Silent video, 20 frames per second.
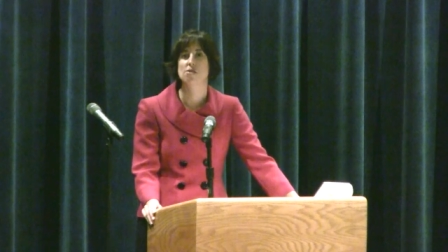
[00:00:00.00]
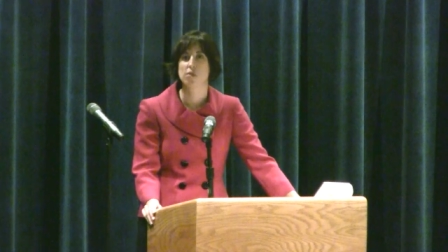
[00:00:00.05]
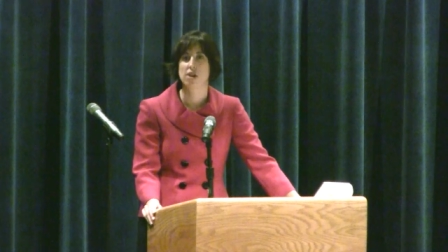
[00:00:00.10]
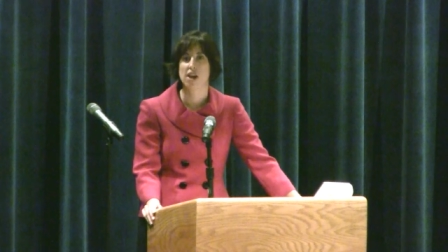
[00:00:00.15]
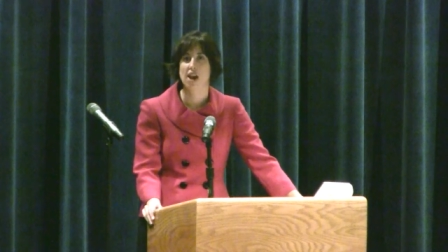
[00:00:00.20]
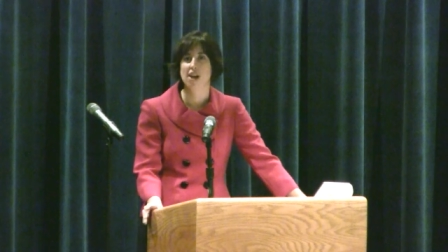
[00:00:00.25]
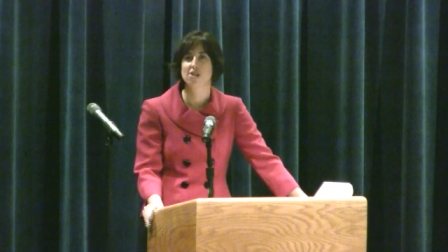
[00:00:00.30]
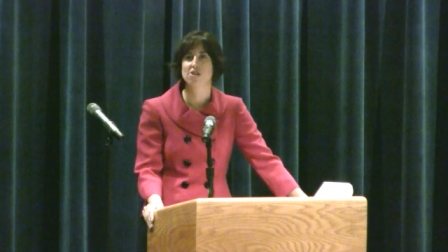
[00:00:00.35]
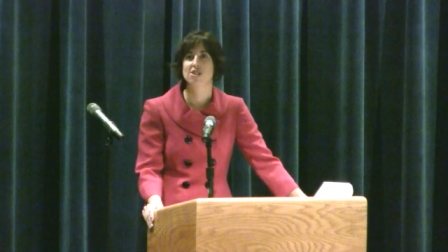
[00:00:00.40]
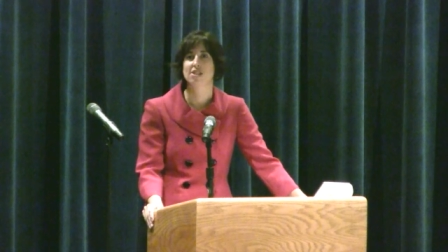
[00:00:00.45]
and
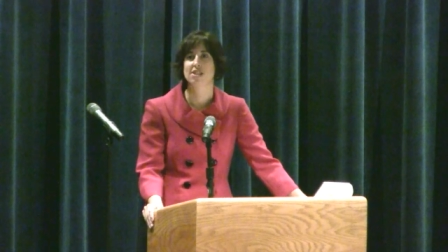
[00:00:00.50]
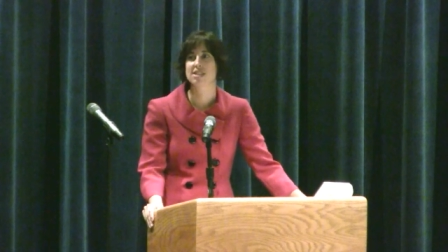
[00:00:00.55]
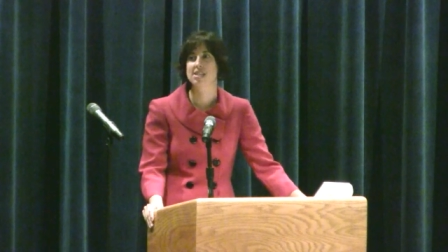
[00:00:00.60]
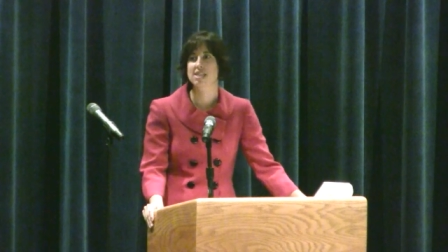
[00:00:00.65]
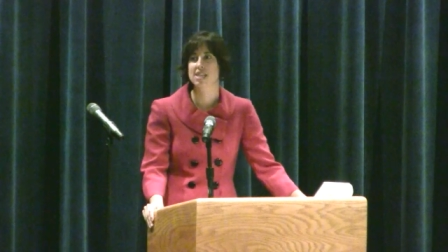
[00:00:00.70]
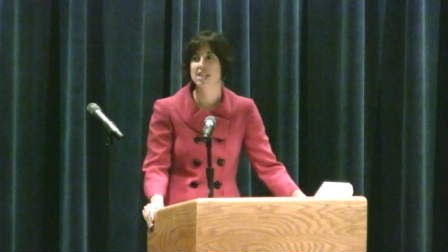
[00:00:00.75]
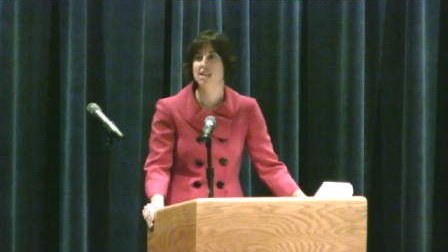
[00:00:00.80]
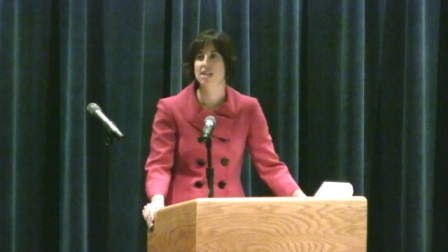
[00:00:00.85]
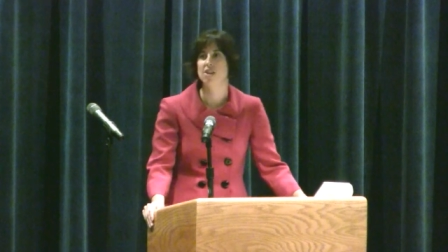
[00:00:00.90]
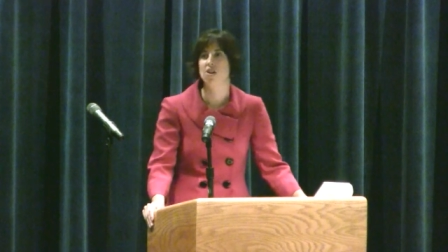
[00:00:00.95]
we actually
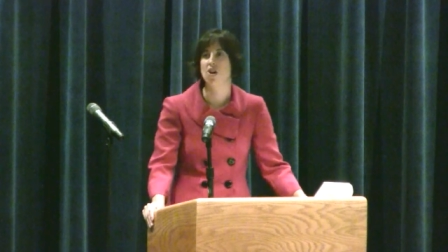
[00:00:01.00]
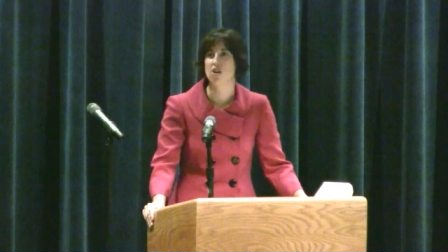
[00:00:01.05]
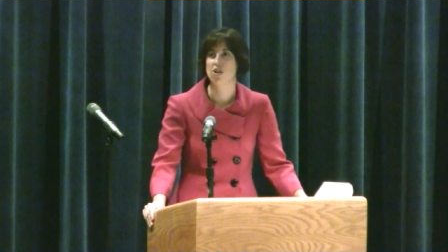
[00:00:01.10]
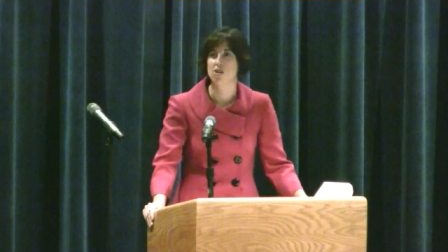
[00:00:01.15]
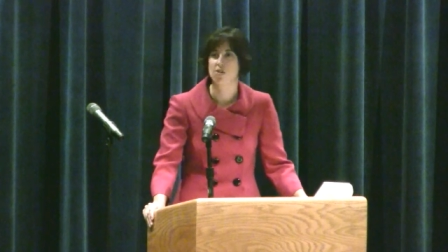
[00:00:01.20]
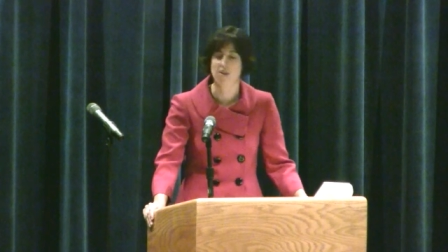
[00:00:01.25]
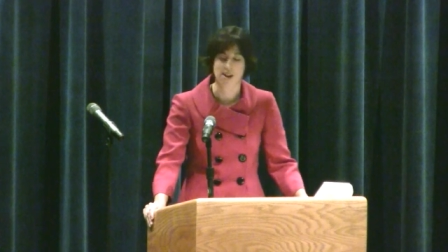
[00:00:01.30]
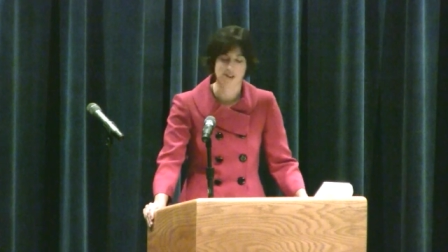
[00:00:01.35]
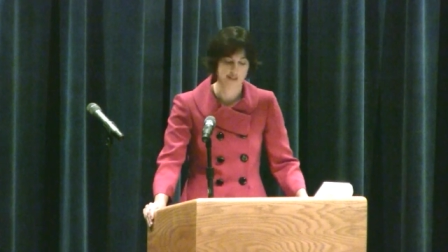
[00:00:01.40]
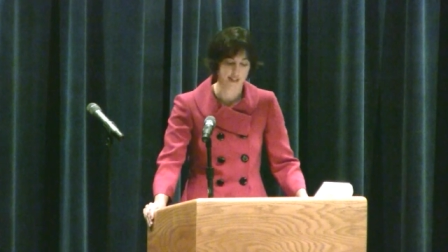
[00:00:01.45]
skied
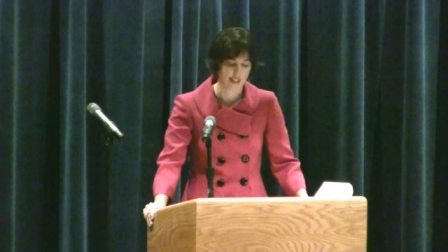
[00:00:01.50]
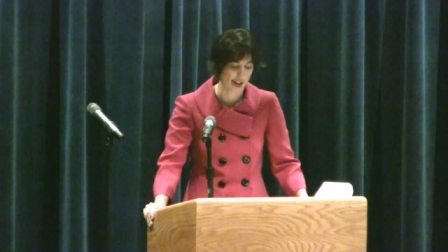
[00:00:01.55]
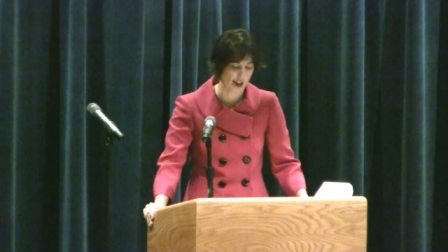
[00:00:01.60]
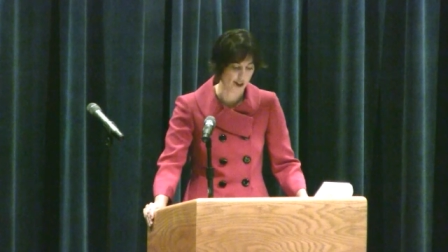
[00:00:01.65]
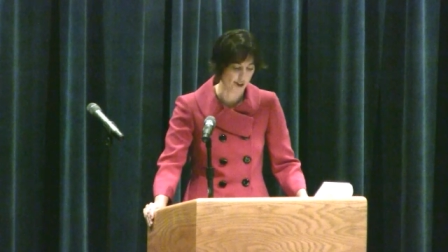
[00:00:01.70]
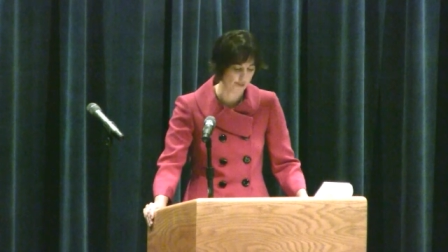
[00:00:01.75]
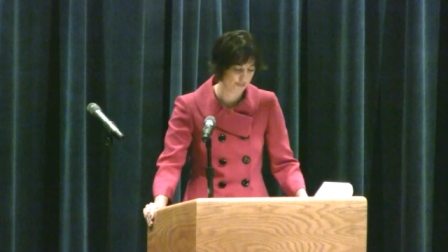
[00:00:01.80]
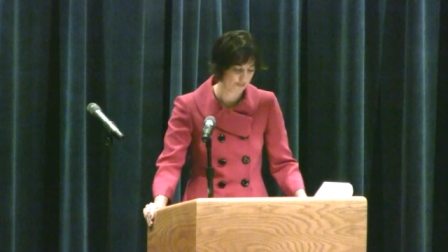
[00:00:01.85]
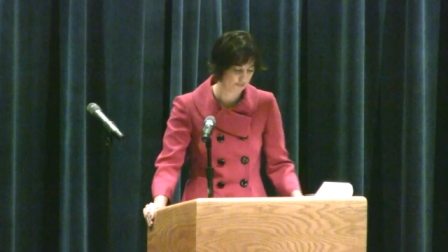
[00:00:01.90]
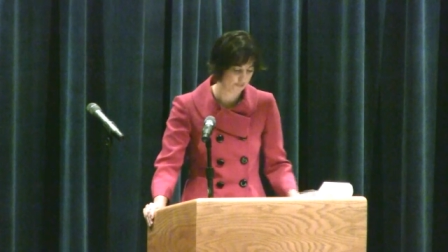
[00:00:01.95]
all around
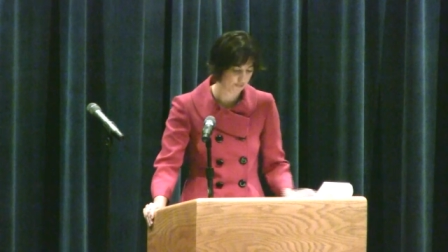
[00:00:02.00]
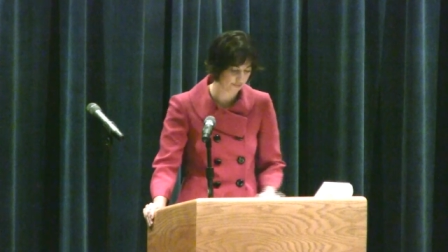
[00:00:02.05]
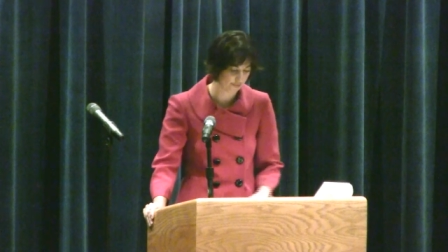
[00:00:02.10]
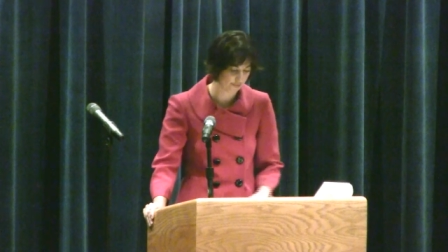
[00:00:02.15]
town.